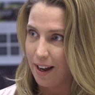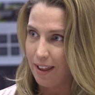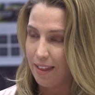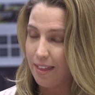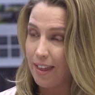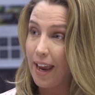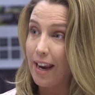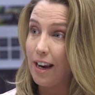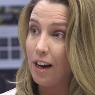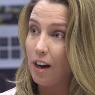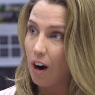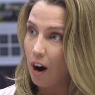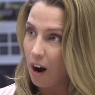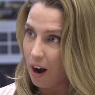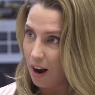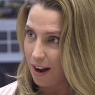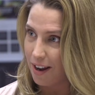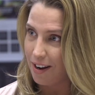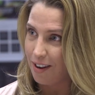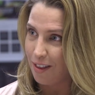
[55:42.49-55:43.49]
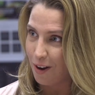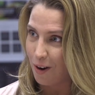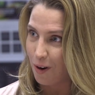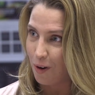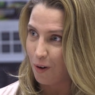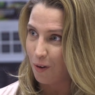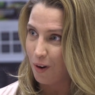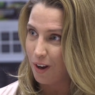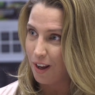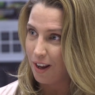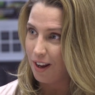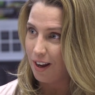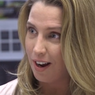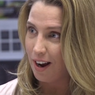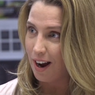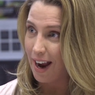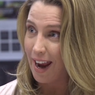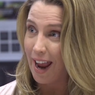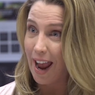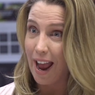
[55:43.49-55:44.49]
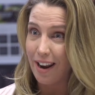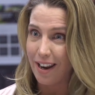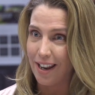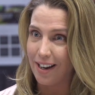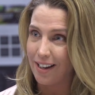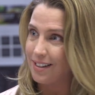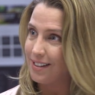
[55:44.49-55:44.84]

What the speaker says: Thank God, though, I had it